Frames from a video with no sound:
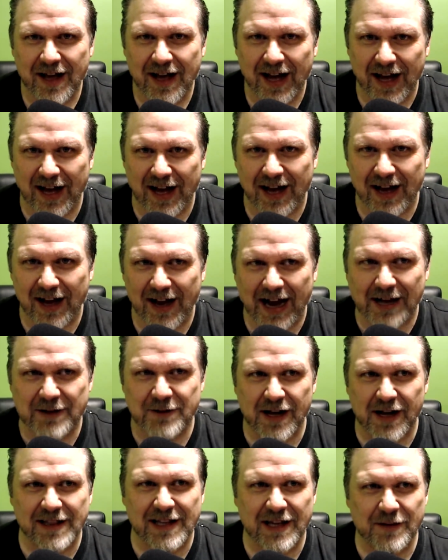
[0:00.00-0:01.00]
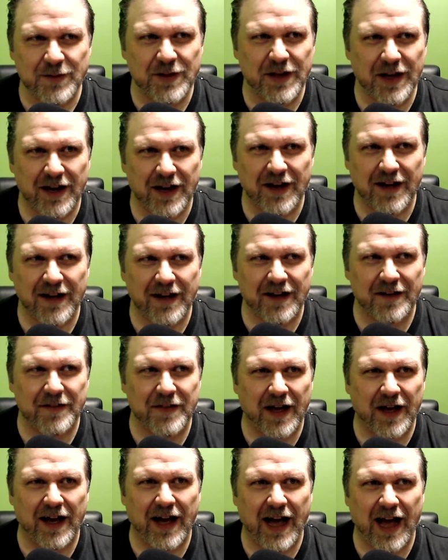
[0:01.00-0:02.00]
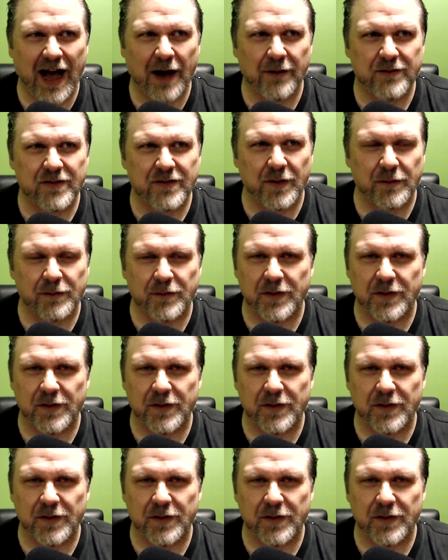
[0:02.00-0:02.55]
I do not live in the House of